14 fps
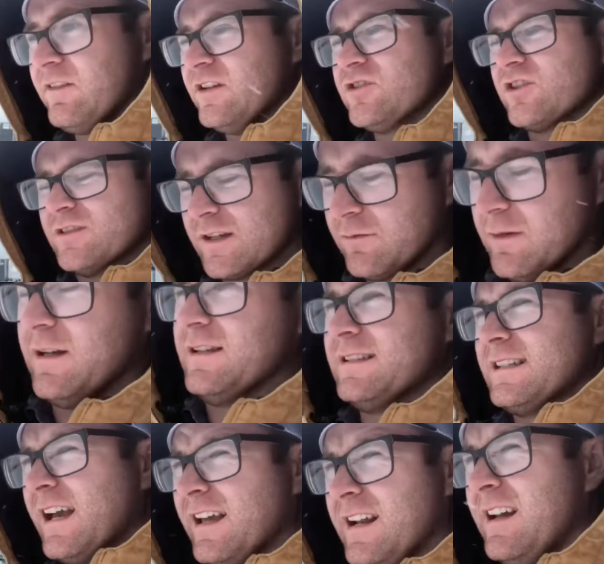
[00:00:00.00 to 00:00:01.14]
inch since I went
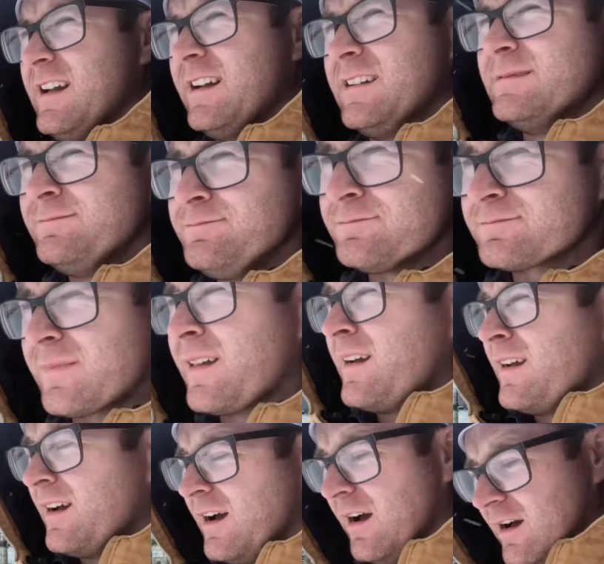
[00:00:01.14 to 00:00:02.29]
inside.
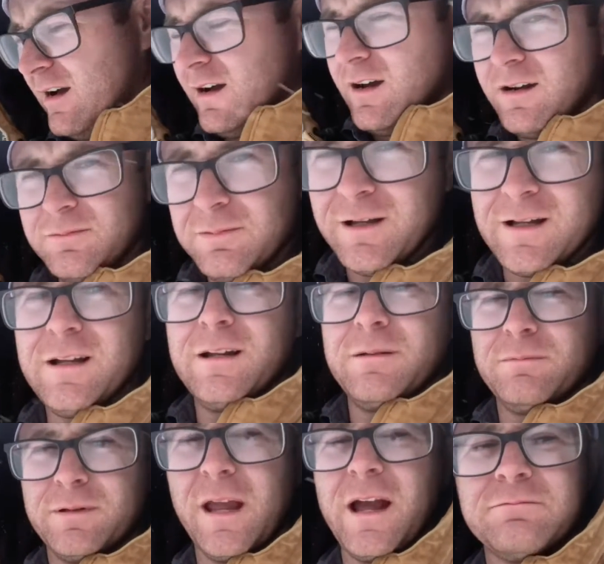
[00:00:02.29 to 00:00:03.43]

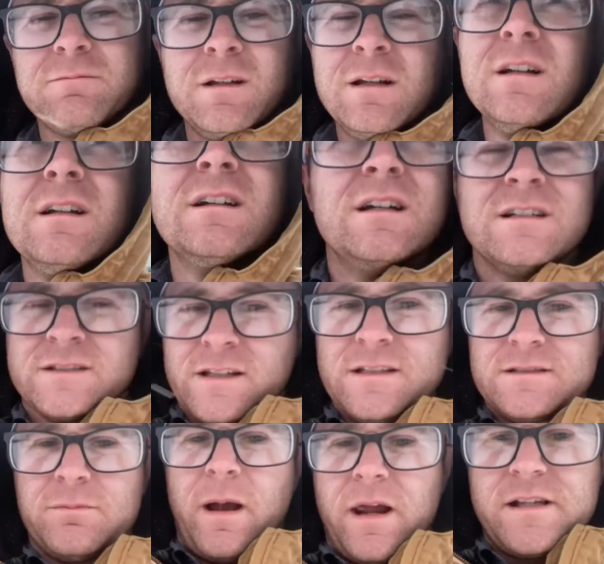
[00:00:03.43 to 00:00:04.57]
But yeah, so So this
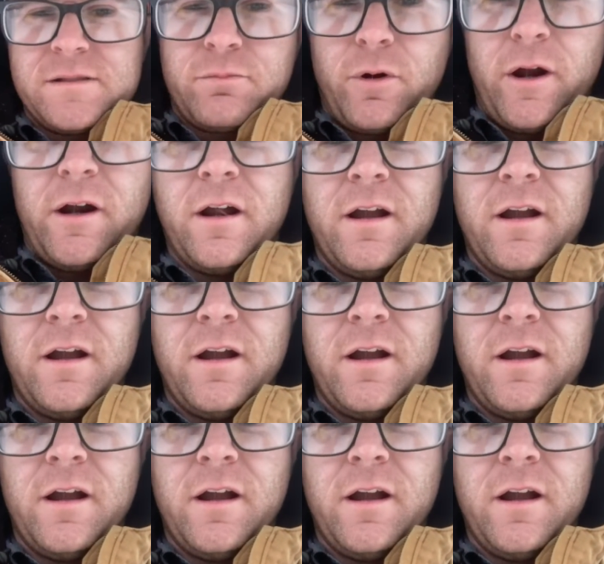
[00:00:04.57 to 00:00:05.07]
is my sprayer.